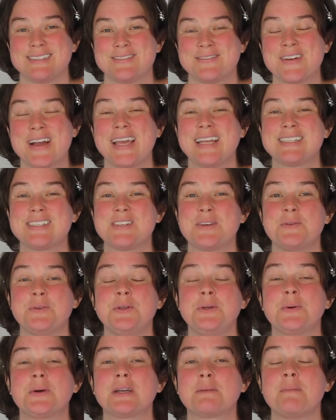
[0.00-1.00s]
right? So
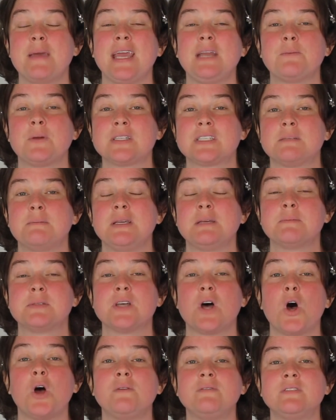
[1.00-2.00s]
New York Maine wants to be
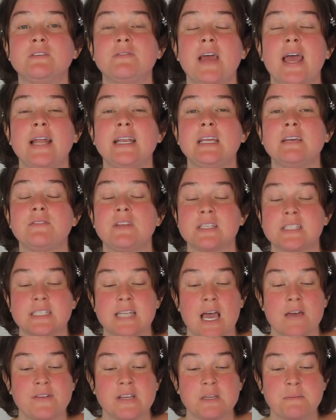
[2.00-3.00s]
absolved of any of this
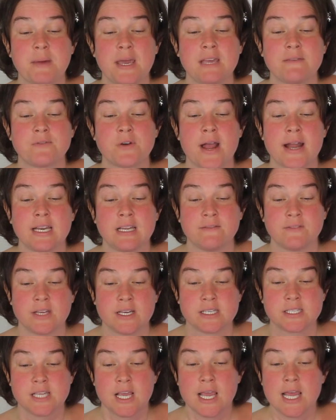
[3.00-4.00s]
and having to pay for any of
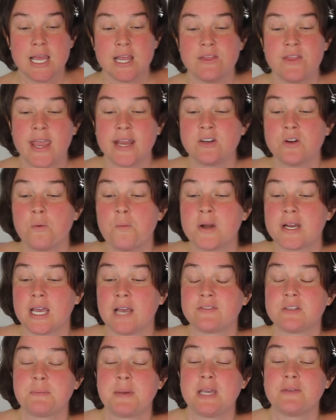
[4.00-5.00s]
this. They don't want to
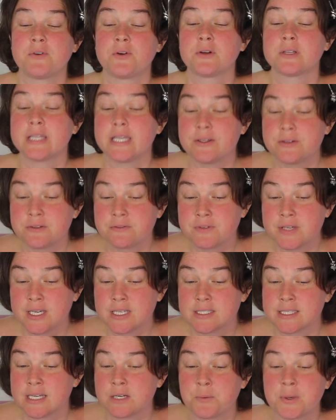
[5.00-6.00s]
have to pay for her legal
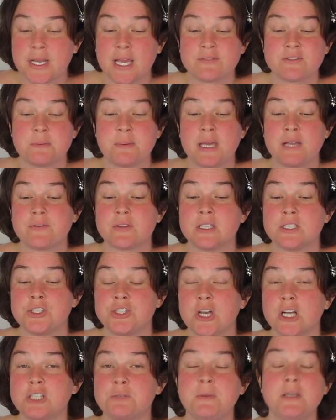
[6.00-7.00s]
fees. They don't want to have to pay for the
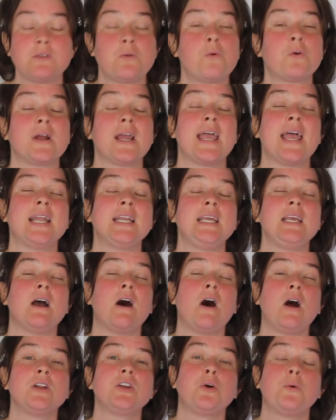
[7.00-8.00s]
judgment or any
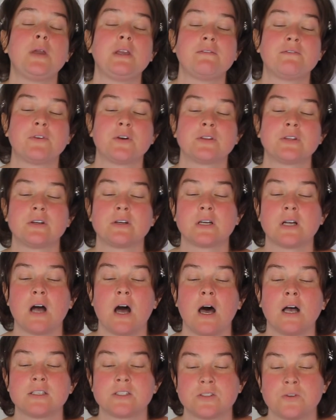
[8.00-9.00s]
ongoing further
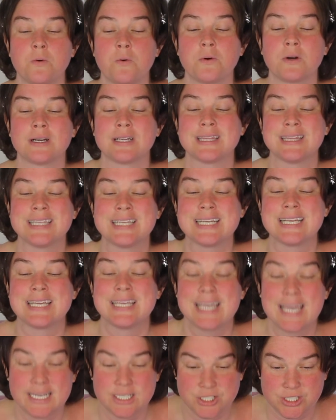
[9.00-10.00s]
costs or
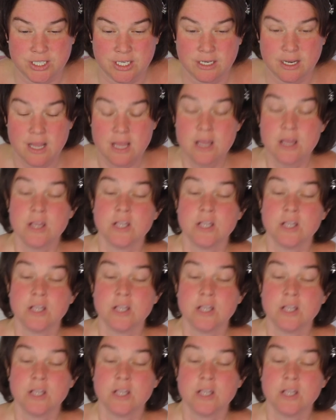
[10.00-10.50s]
litigation.